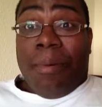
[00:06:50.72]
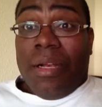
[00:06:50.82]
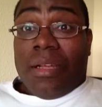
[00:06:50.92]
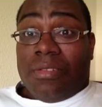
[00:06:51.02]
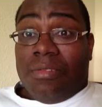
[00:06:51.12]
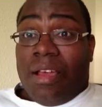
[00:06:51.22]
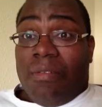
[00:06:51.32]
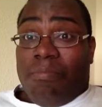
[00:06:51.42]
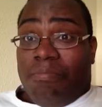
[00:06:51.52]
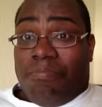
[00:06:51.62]
Bulla, do you
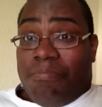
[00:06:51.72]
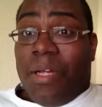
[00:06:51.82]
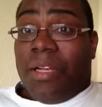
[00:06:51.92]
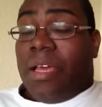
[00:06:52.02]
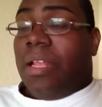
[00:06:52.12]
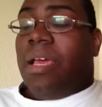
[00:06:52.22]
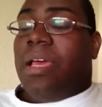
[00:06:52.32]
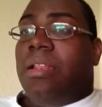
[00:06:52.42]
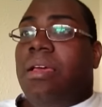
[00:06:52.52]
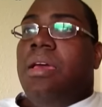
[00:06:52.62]
have bulla?
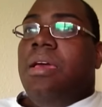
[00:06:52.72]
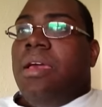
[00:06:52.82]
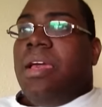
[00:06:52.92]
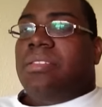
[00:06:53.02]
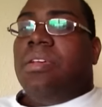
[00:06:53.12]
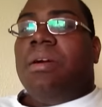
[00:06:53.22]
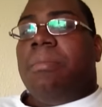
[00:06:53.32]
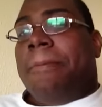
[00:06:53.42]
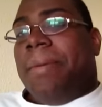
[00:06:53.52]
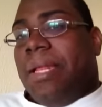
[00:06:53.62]
And it took
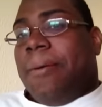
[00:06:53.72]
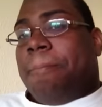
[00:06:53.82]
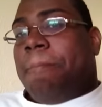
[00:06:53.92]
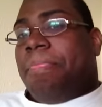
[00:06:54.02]
him a minute.